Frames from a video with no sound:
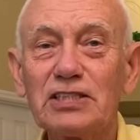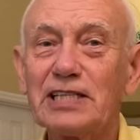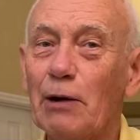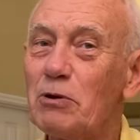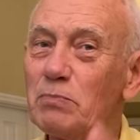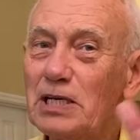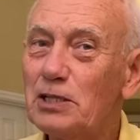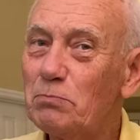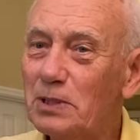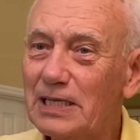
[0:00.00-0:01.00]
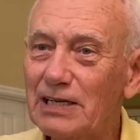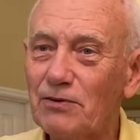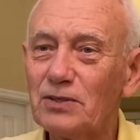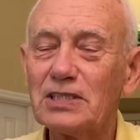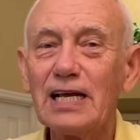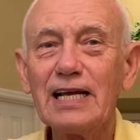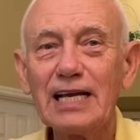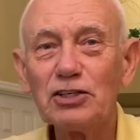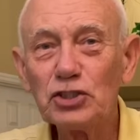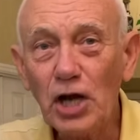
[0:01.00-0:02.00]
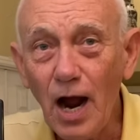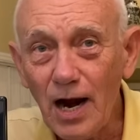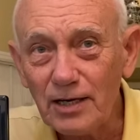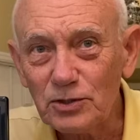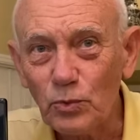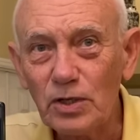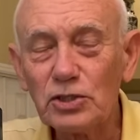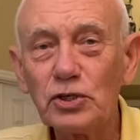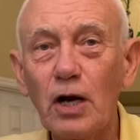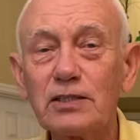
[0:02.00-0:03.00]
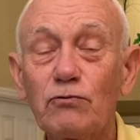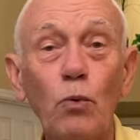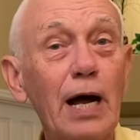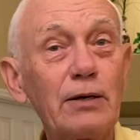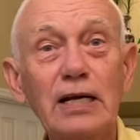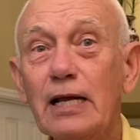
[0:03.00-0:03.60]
That would be the believers in charge. We're in charge of what?